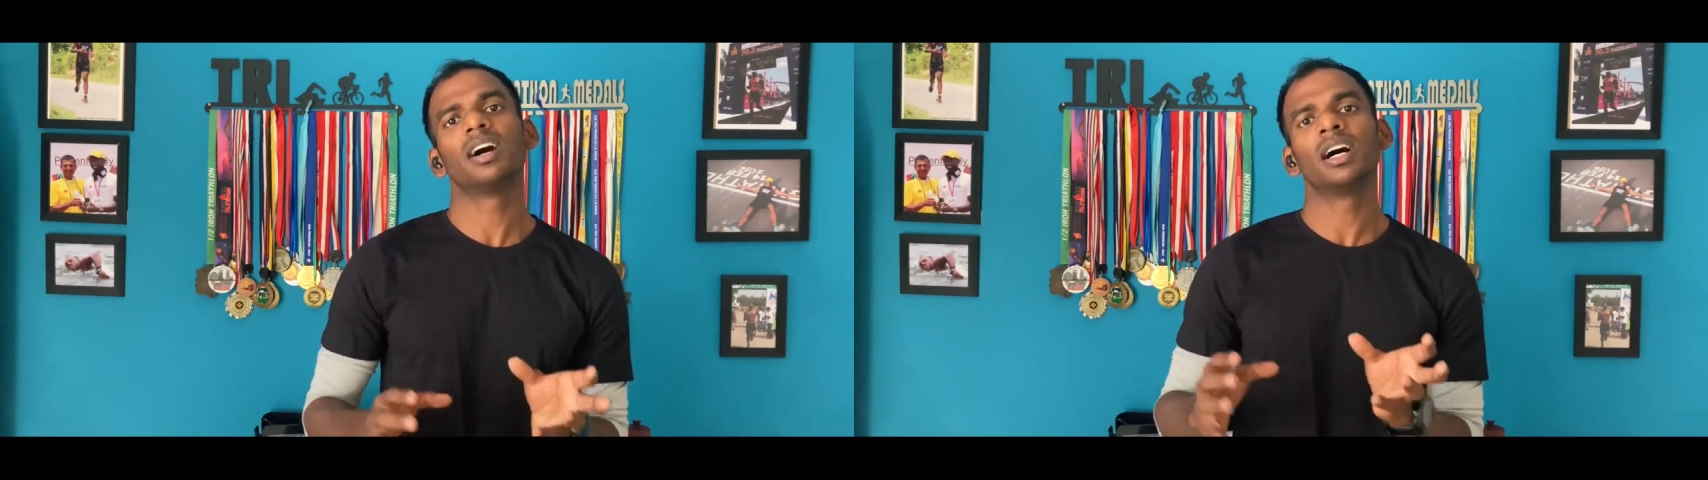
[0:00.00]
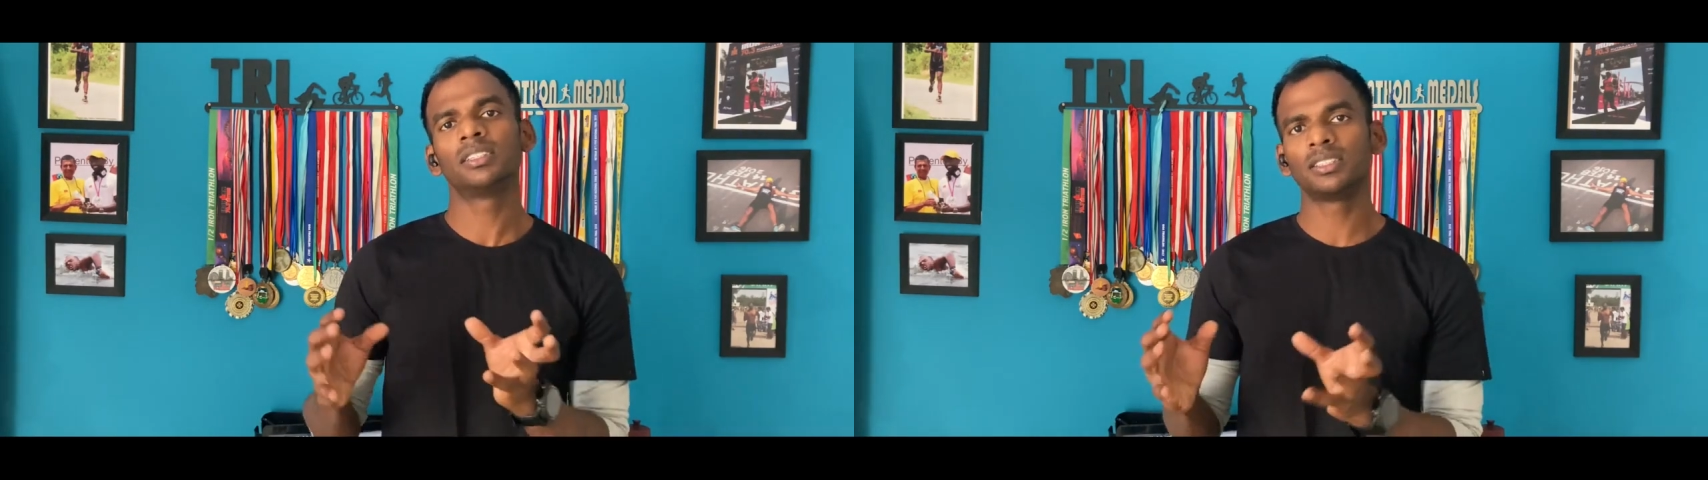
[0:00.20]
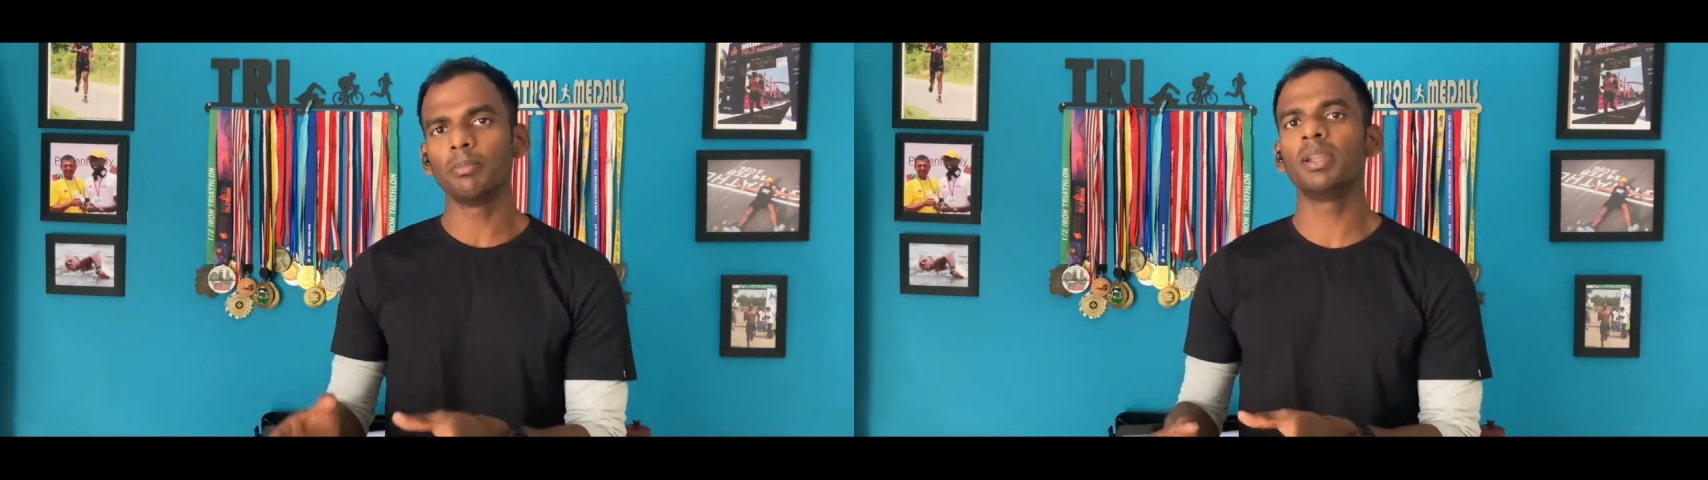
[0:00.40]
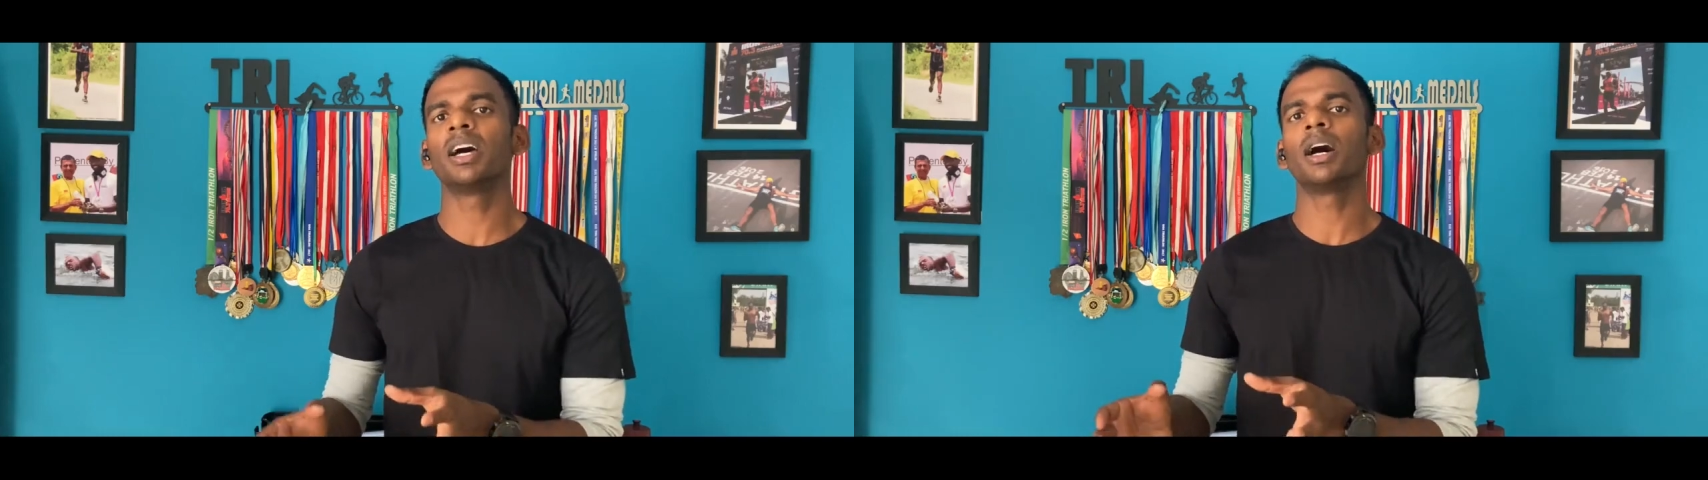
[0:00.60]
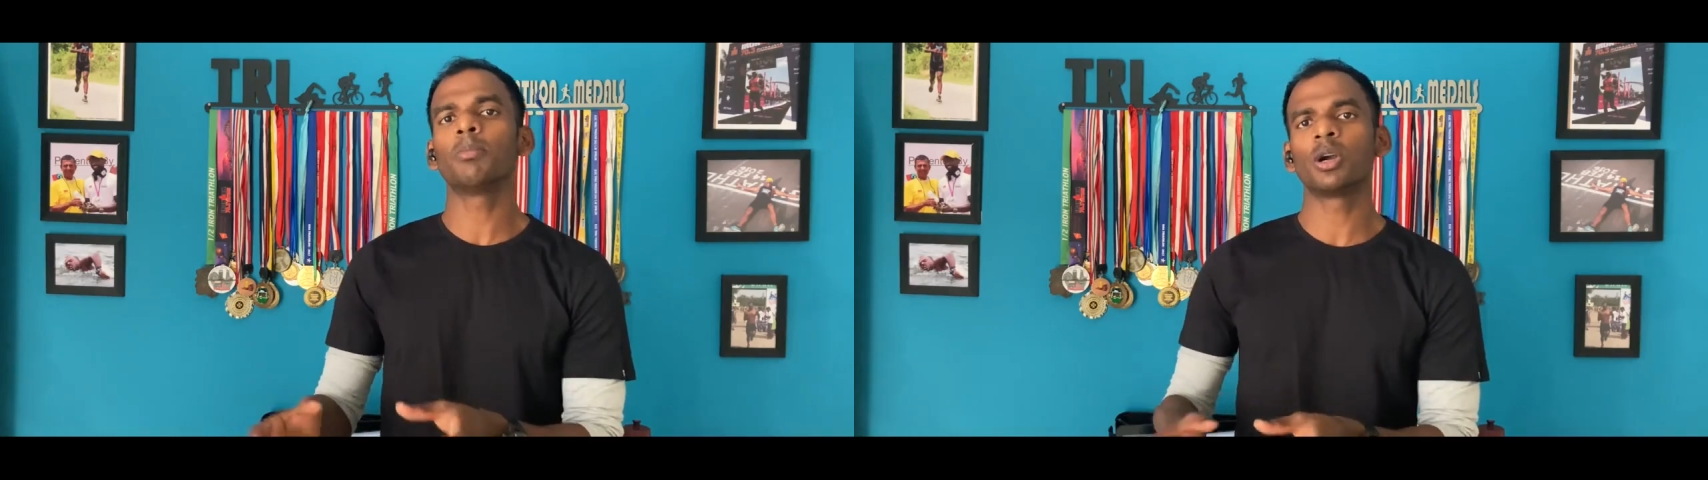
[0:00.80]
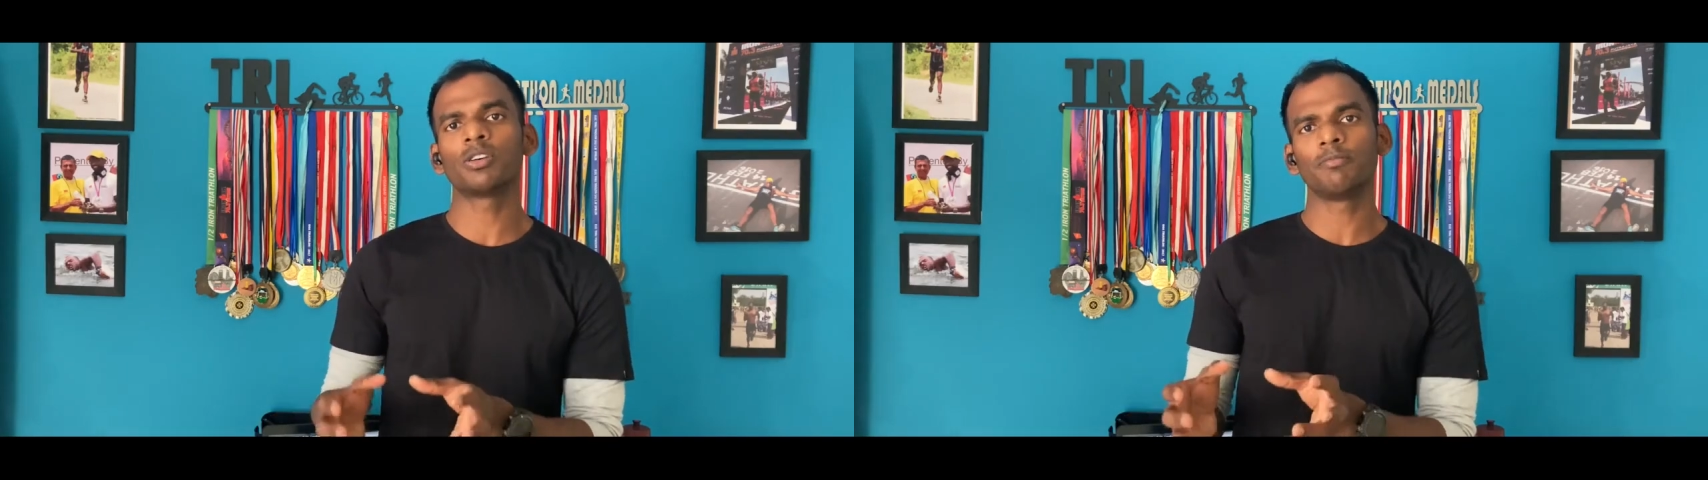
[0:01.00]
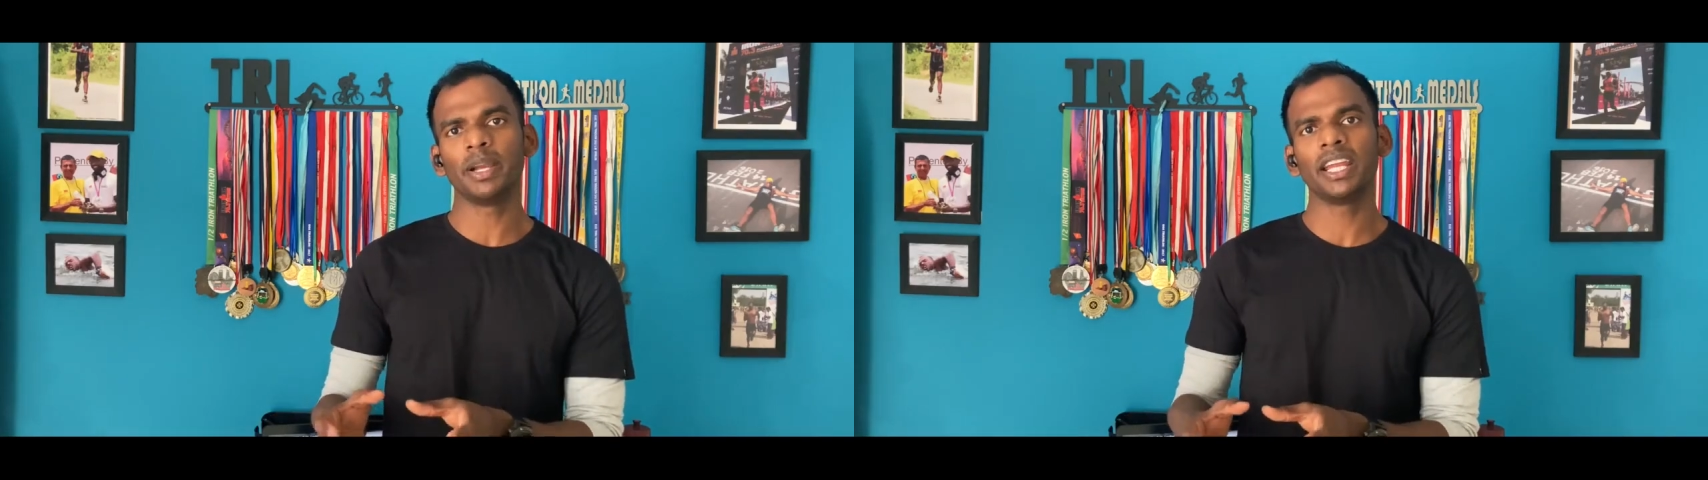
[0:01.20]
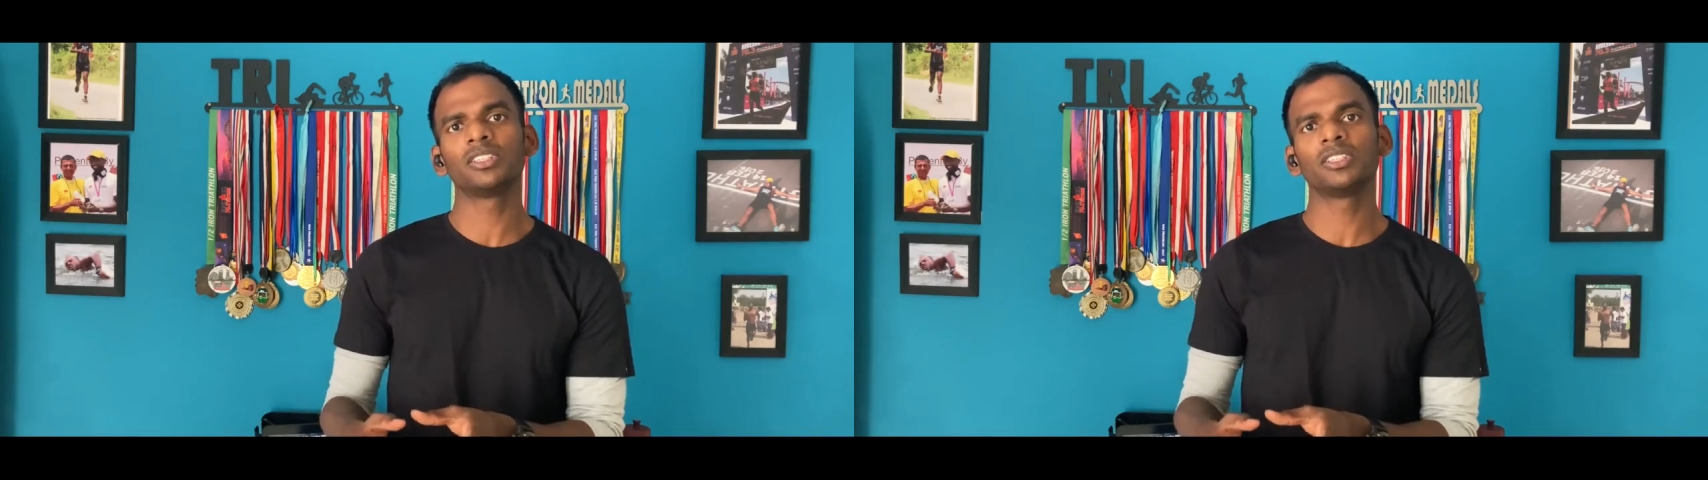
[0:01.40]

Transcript: a similar amount of break